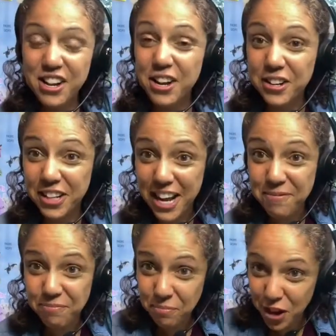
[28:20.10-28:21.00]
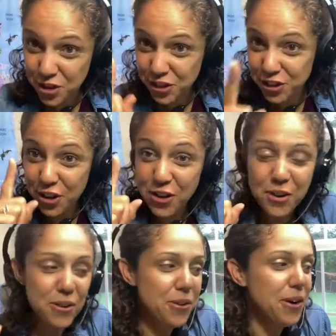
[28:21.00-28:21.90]
Okay,
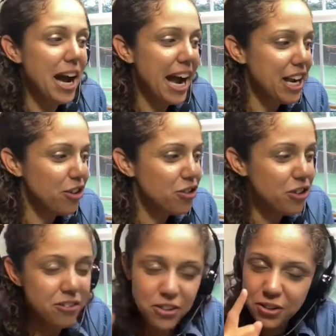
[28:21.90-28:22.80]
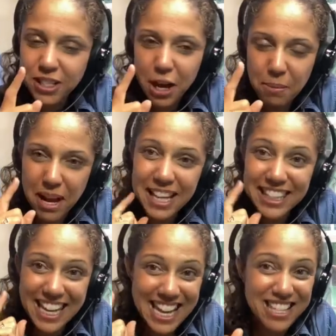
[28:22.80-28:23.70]
so I don't know if you could tell, but at
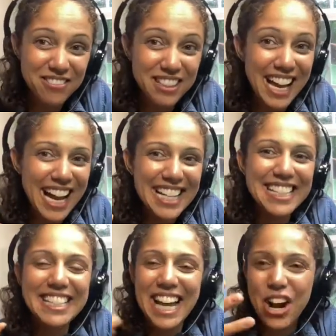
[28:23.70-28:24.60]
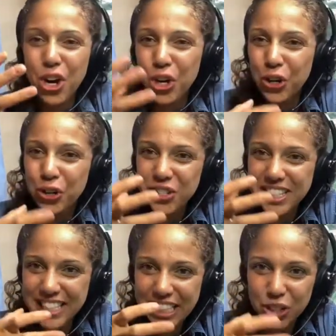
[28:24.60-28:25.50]
the end of class, her
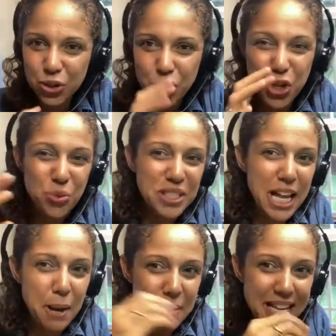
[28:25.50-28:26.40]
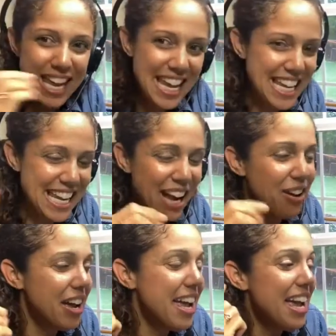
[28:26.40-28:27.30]
signal, she was coming in and
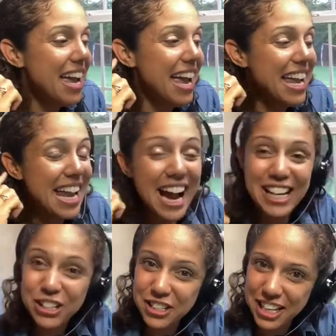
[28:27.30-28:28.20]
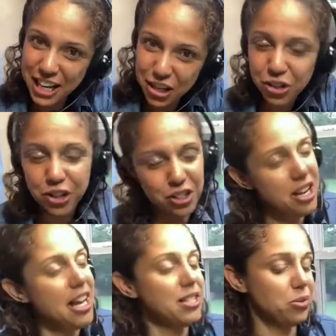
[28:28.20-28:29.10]
out and I couldn't hear her
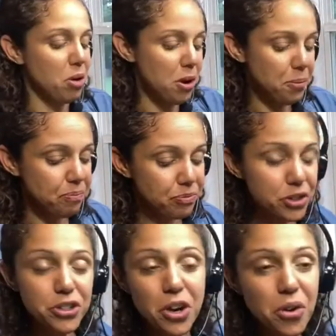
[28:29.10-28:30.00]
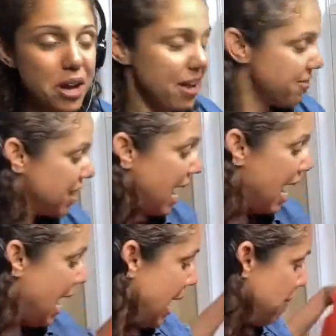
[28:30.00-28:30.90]
as well. So if that
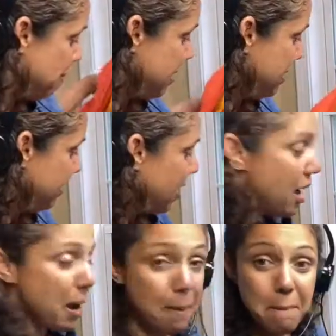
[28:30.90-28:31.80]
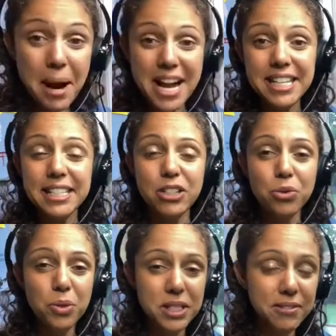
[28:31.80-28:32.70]
happened, my signal
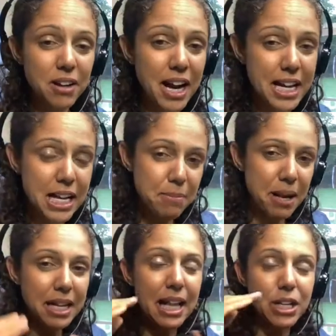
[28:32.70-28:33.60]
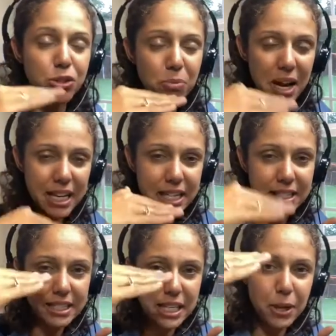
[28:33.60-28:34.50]
was fine. In my classroom, I can
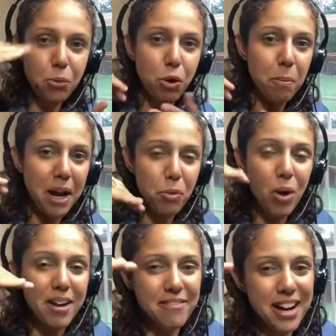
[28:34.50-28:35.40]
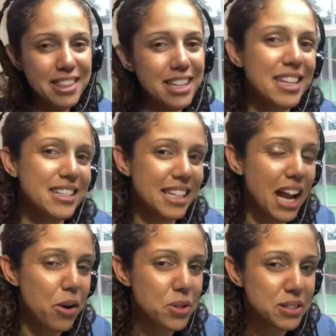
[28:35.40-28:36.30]
see where my Wi-Fi thing is and
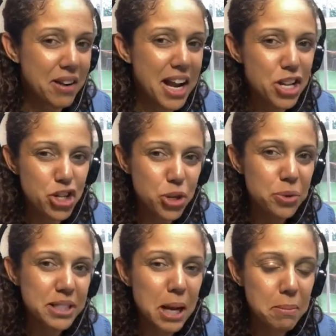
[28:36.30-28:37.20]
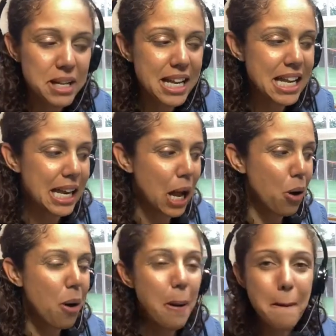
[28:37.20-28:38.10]
I was fine. She was coming in and
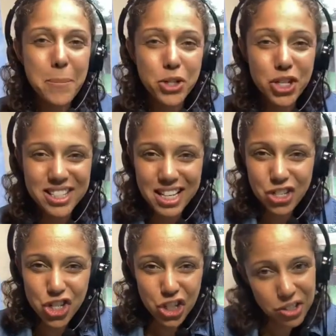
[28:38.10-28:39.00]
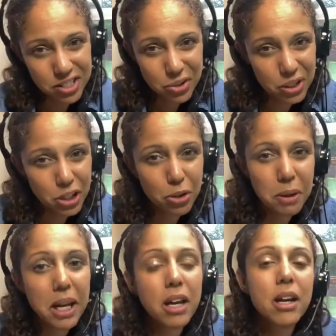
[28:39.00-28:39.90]
out, but she said she could still hear
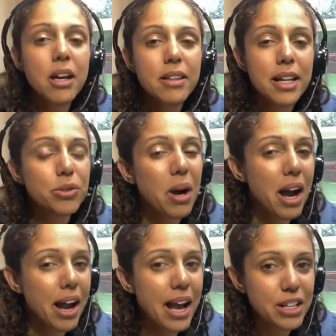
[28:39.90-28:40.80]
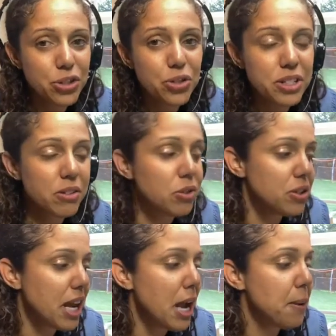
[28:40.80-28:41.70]
me. That's why I asked her several
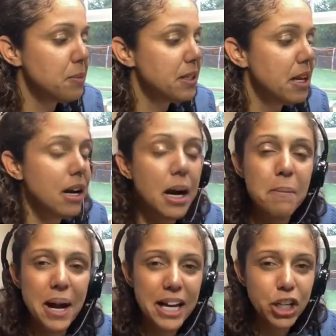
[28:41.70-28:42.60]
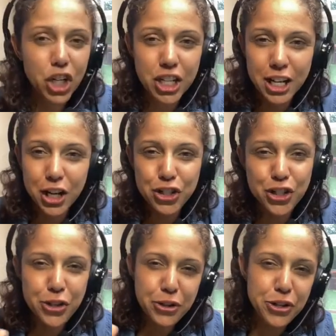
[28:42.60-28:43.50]
times. Um, I couldn't,
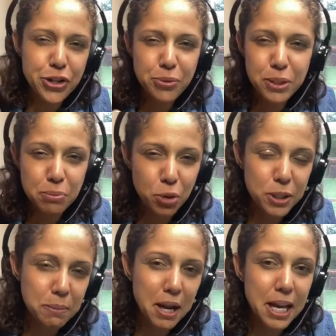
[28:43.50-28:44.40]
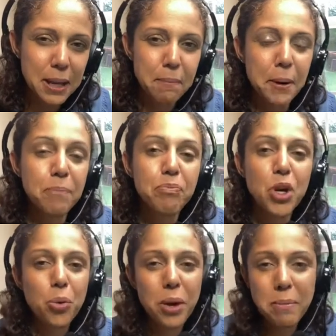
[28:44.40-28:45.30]
she, she was more spotty, but
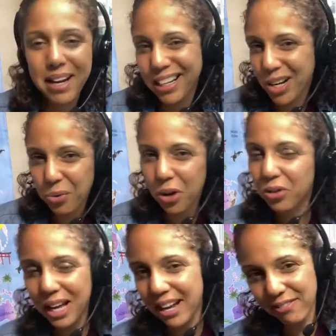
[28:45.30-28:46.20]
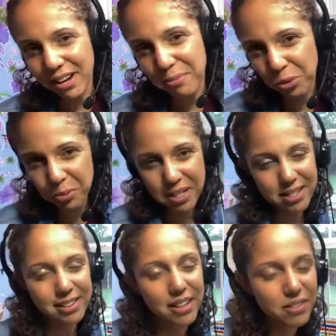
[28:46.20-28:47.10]
we made it. We only had five more
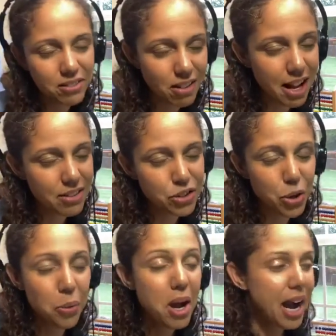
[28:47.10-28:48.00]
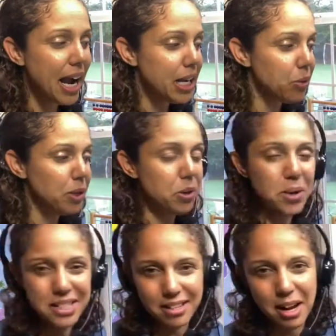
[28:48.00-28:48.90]
minutes left of class. So I didn't want to
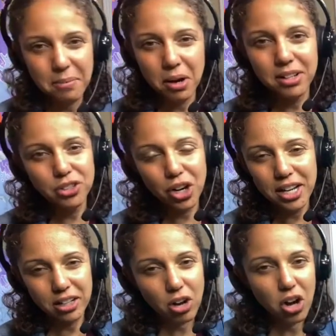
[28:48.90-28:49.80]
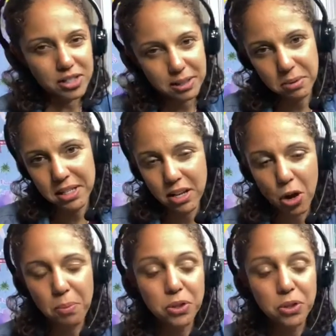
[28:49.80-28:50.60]
waste time on trying to call somebody to help.